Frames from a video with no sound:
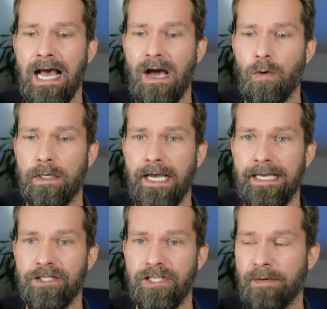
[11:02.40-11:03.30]
our
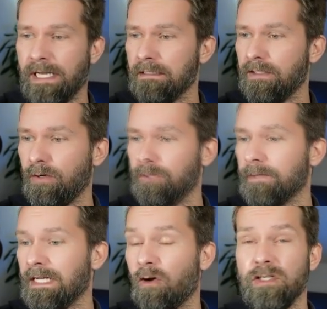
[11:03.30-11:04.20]
HTML code.
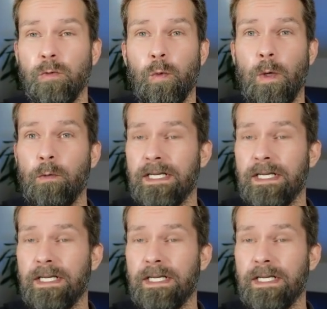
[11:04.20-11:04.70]
And also when we